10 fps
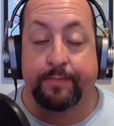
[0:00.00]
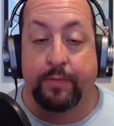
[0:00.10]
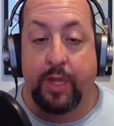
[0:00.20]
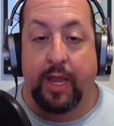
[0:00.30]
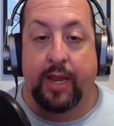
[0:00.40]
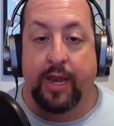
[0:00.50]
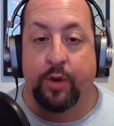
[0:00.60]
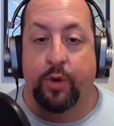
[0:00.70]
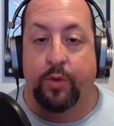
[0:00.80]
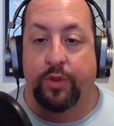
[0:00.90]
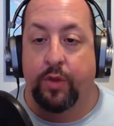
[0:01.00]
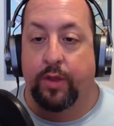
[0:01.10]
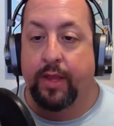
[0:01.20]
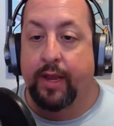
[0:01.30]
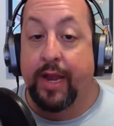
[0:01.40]
Yeah, I agree with you on
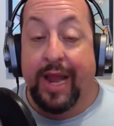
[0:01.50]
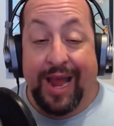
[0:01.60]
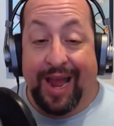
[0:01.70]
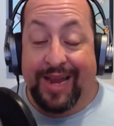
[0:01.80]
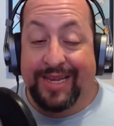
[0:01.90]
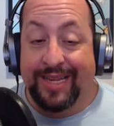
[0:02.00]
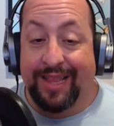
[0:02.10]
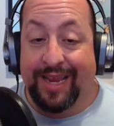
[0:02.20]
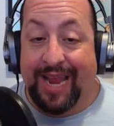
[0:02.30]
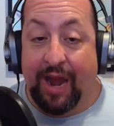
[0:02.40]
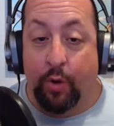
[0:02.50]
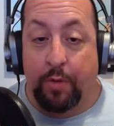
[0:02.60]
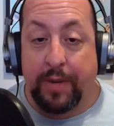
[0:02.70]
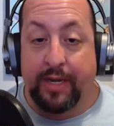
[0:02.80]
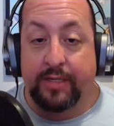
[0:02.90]
that. I did like Our
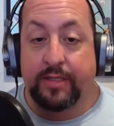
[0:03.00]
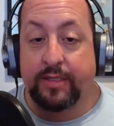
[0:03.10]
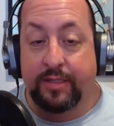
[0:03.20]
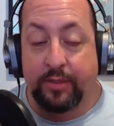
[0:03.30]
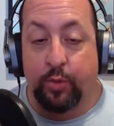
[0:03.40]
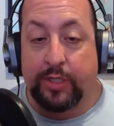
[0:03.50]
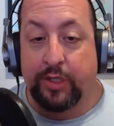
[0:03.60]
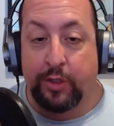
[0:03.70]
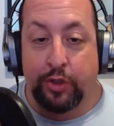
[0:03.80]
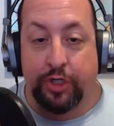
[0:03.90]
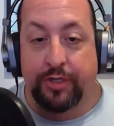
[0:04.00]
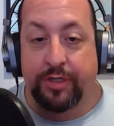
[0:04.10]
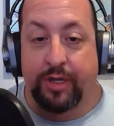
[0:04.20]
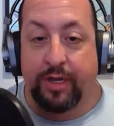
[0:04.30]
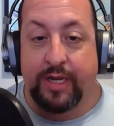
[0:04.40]
Man's resolution
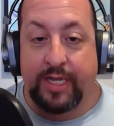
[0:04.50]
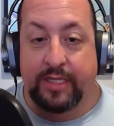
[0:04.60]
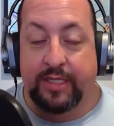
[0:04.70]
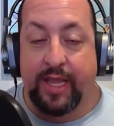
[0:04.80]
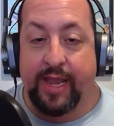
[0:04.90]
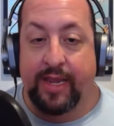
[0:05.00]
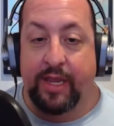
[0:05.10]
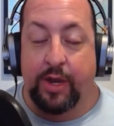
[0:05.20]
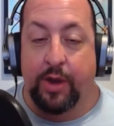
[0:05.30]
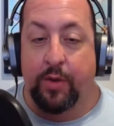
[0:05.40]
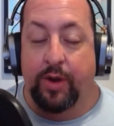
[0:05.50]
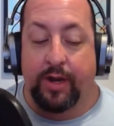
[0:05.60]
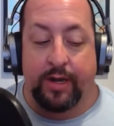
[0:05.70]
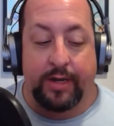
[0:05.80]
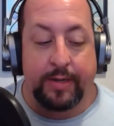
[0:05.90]
on his thing,
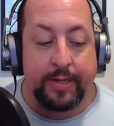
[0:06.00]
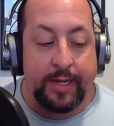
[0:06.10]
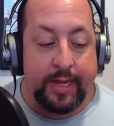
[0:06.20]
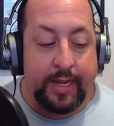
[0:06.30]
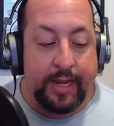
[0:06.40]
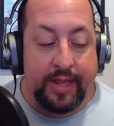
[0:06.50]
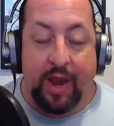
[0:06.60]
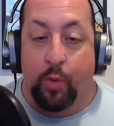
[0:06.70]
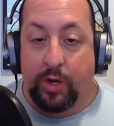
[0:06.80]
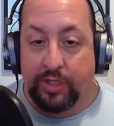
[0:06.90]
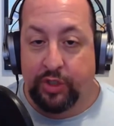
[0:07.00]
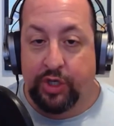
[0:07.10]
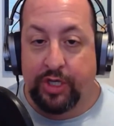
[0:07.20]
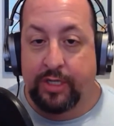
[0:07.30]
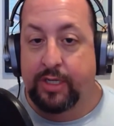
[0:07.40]
that was
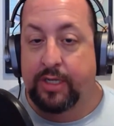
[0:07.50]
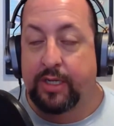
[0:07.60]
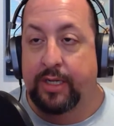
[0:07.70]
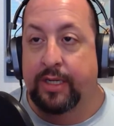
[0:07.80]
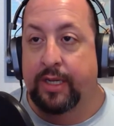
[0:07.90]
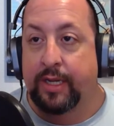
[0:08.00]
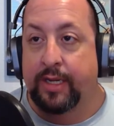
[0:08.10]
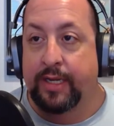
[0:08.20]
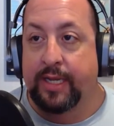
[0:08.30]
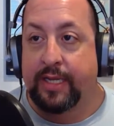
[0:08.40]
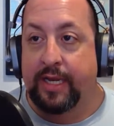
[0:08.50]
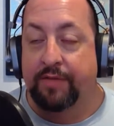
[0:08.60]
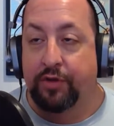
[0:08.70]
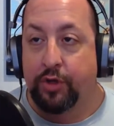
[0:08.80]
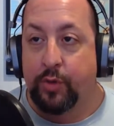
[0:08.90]
good. He did have
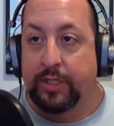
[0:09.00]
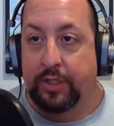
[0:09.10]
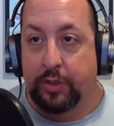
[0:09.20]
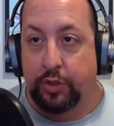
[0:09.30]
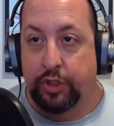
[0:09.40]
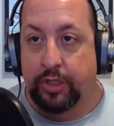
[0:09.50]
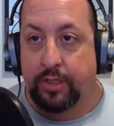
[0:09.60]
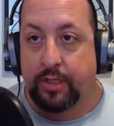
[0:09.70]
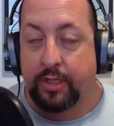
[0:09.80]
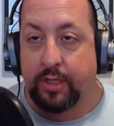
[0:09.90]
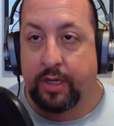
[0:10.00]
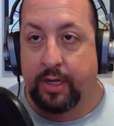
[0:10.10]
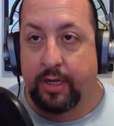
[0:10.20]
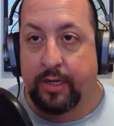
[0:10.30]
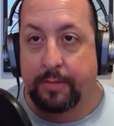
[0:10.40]
a good resolution.
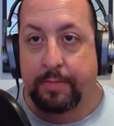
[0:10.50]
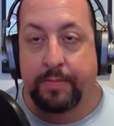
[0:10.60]
Um,